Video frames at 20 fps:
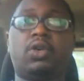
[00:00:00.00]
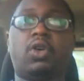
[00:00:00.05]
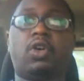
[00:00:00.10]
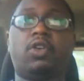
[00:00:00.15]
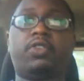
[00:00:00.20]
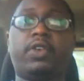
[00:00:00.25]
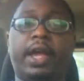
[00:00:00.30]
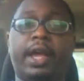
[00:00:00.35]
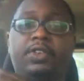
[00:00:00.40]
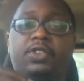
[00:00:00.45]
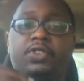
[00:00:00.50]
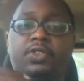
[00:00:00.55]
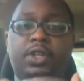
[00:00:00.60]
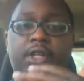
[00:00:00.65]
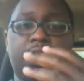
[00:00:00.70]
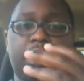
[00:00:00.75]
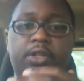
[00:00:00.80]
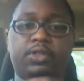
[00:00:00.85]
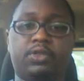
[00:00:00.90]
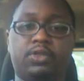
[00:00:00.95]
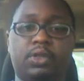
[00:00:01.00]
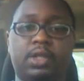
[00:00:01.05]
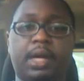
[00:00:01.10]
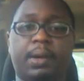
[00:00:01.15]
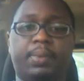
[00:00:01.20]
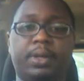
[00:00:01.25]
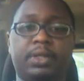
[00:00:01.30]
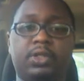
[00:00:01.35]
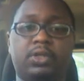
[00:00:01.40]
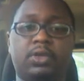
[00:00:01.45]
of entering into
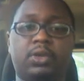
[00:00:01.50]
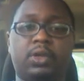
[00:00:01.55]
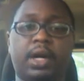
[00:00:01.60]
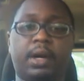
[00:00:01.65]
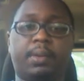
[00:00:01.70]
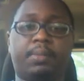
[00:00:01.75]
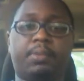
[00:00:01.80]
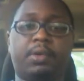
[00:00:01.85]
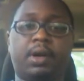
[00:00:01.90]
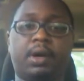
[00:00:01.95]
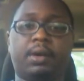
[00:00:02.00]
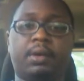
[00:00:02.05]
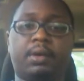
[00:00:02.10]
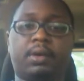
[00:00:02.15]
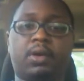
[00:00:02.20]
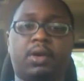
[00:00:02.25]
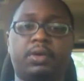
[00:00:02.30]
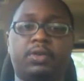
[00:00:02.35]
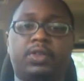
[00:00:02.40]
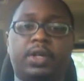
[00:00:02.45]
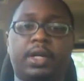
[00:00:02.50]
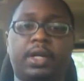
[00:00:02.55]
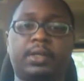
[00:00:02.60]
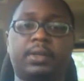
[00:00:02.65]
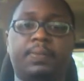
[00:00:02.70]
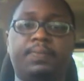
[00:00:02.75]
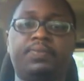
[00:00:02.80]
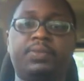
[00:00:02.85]
that particular contract.